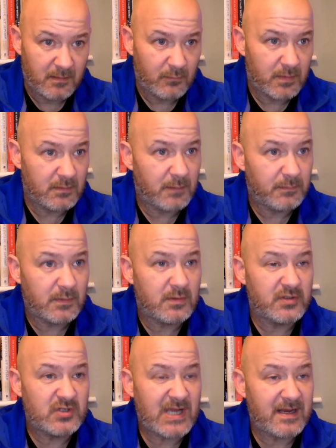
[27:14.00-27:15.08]
Well, look
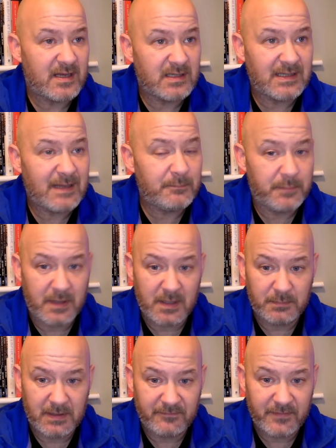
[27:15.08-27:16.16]
at Gerrard and Lampard
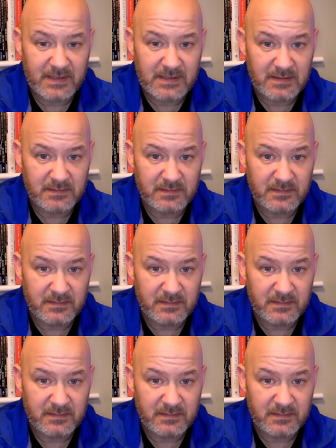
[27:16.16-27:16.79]
playing for England.